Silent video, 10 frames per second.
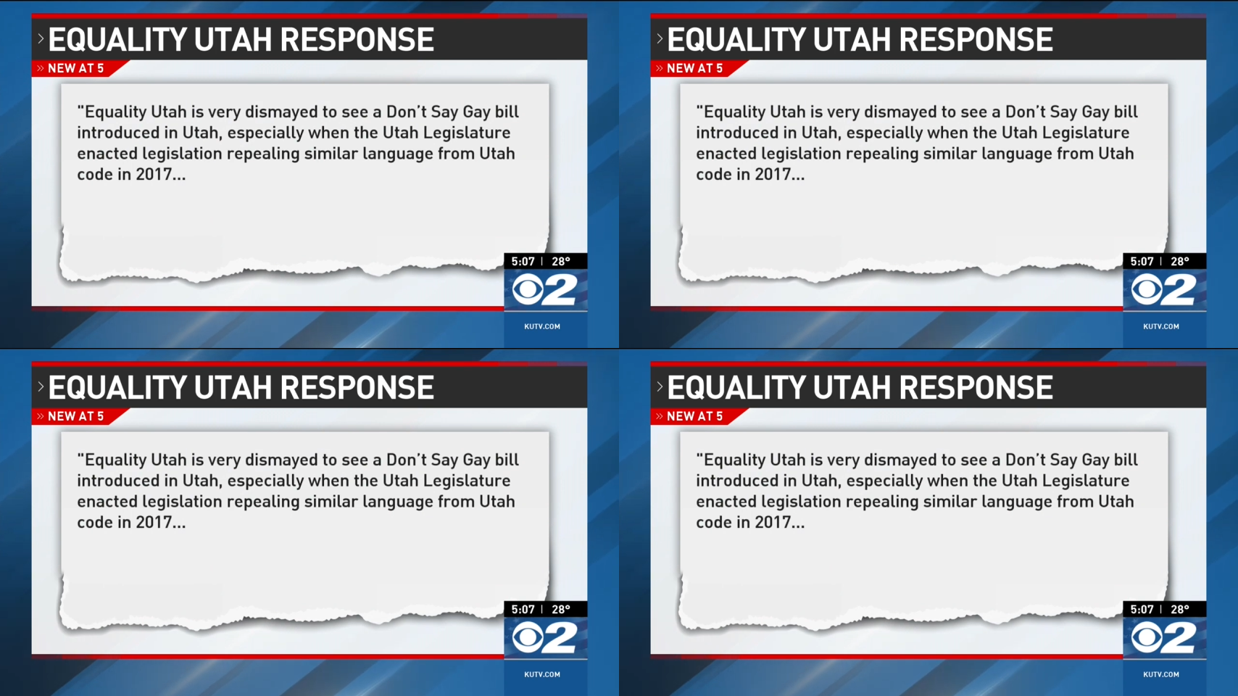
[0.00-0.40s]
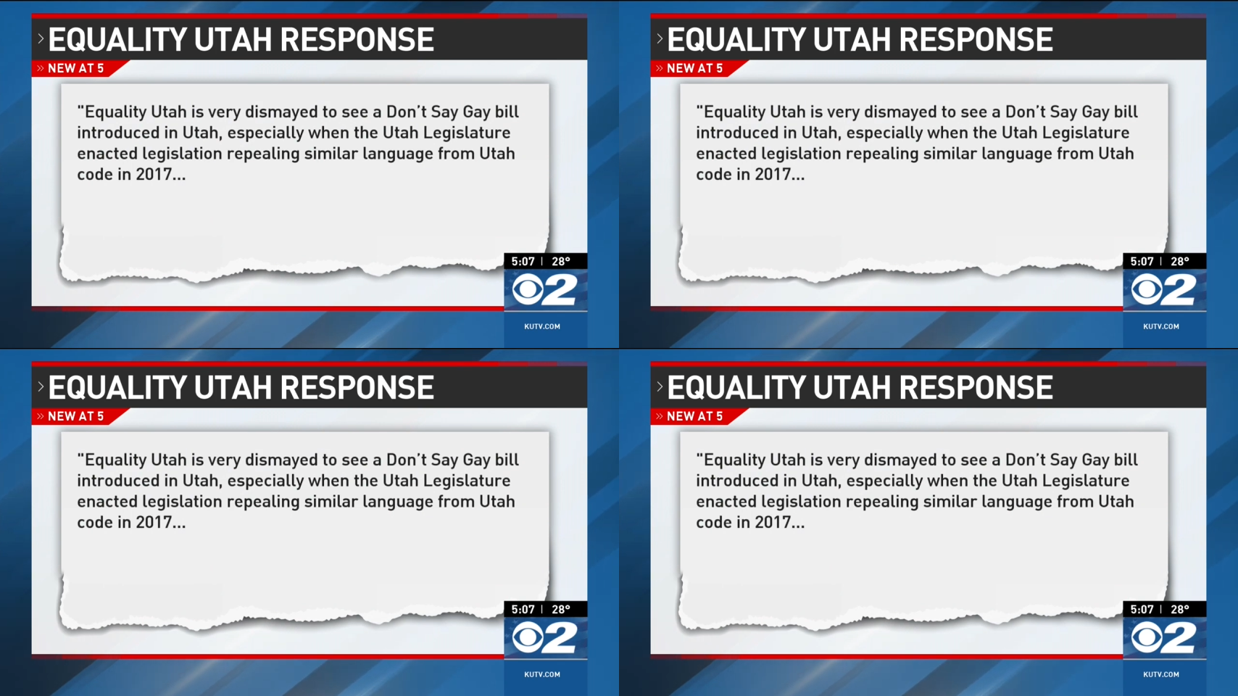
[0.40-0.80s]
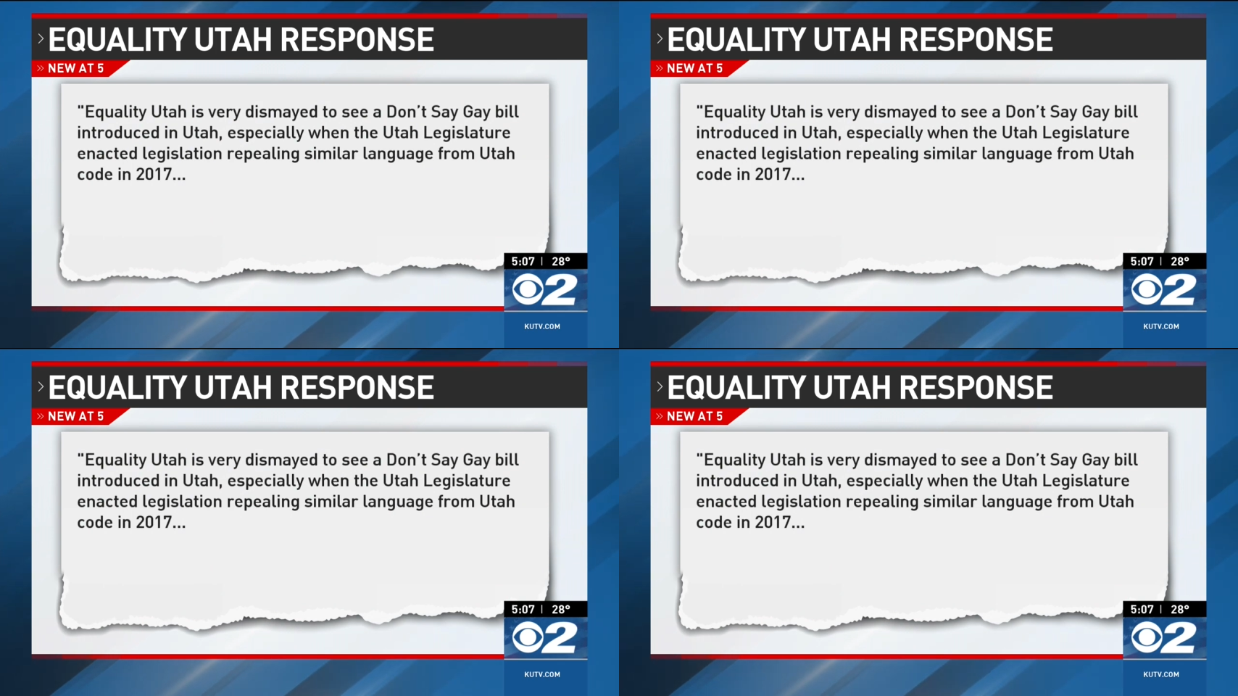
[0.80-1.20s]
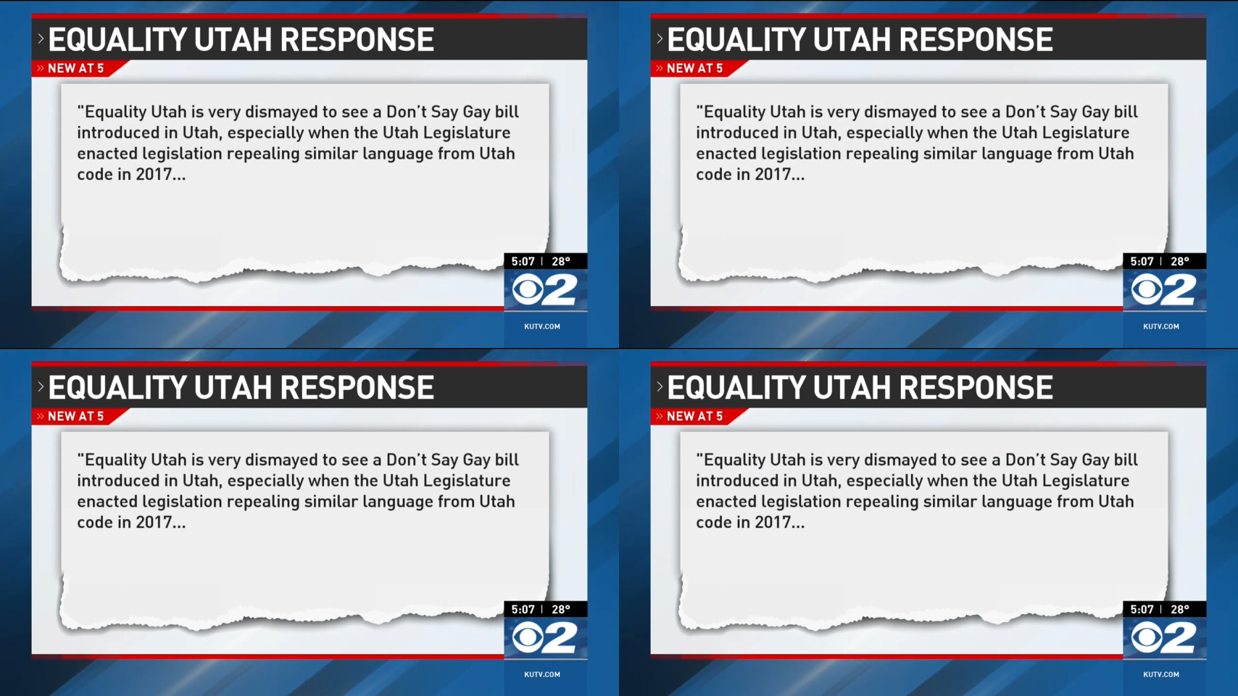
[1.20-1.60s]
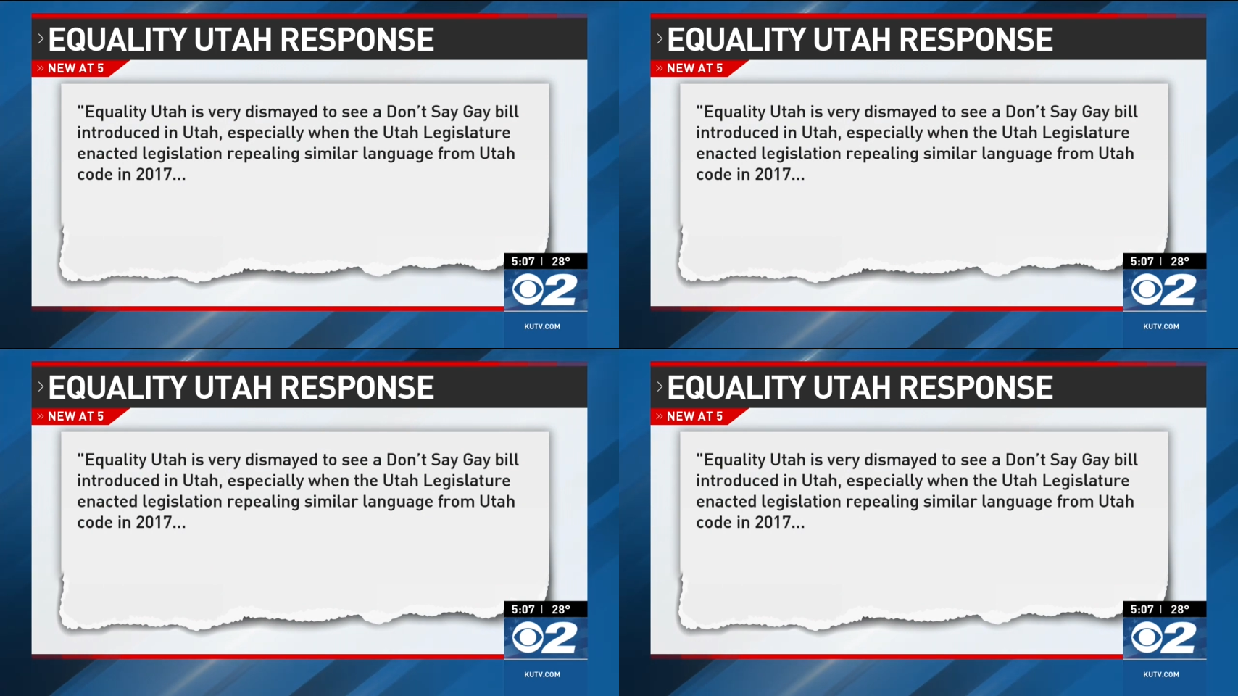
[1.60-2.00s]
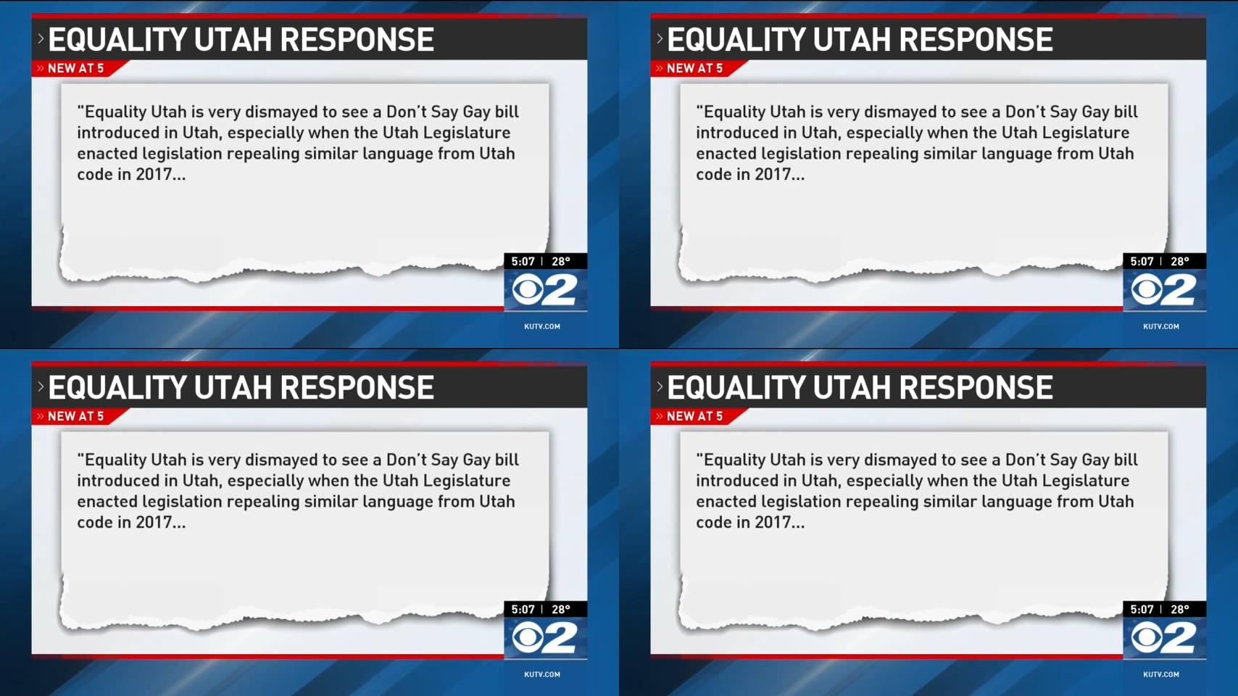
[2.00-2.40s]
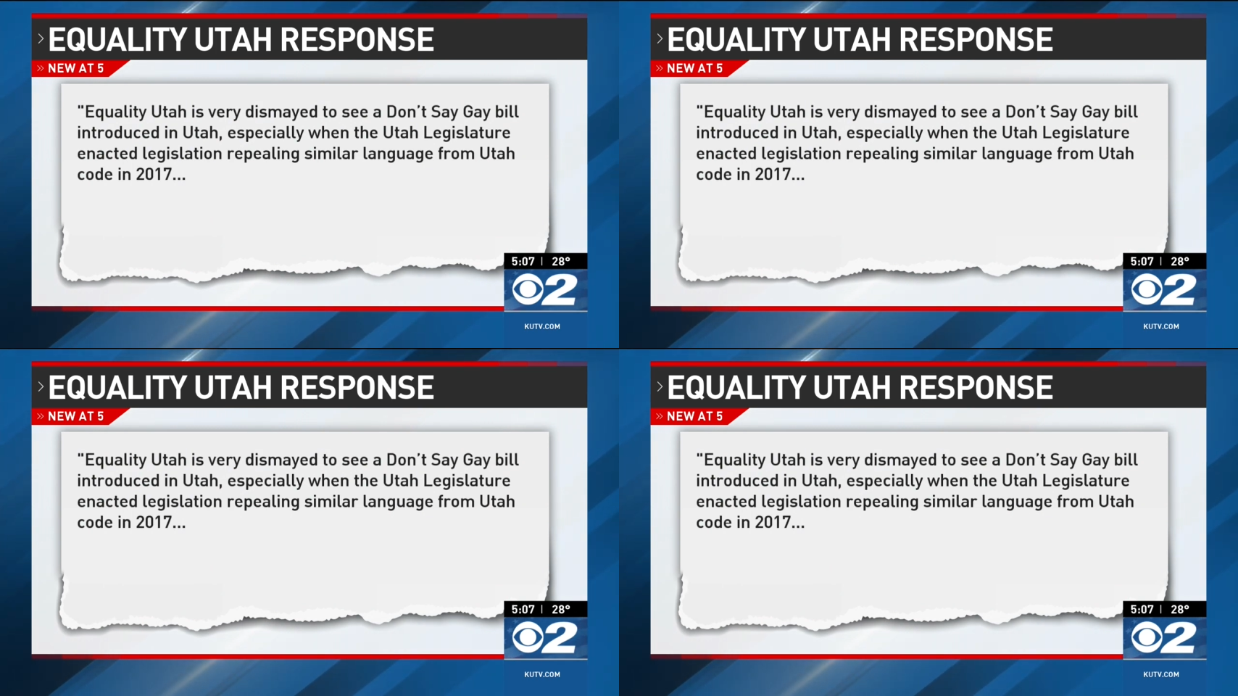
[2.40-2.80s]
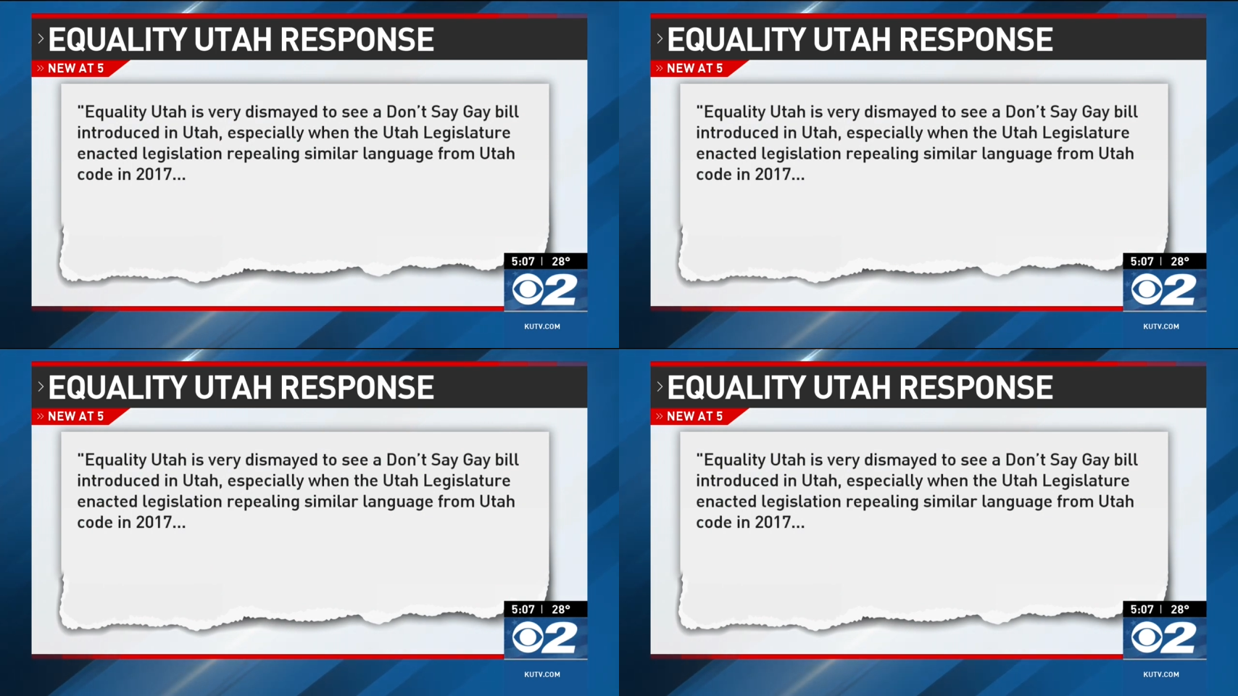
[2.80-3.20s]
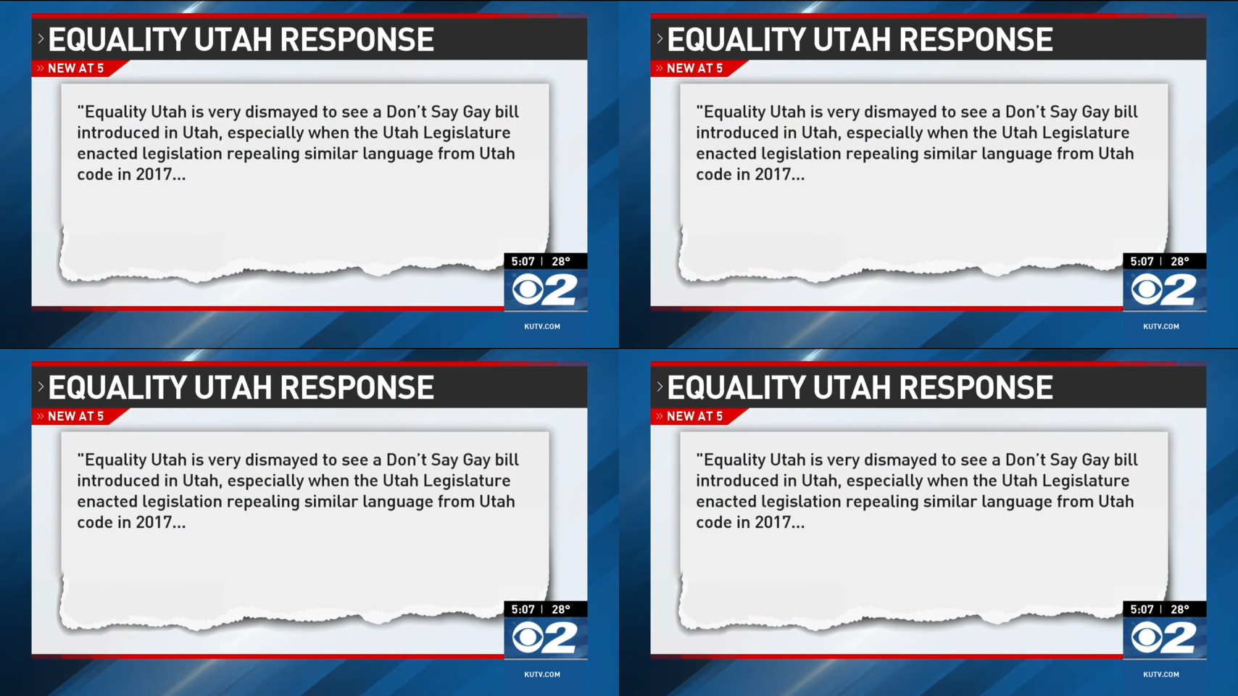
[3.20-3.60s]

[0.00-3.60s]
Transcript: No face is visible, so there are no lips to read.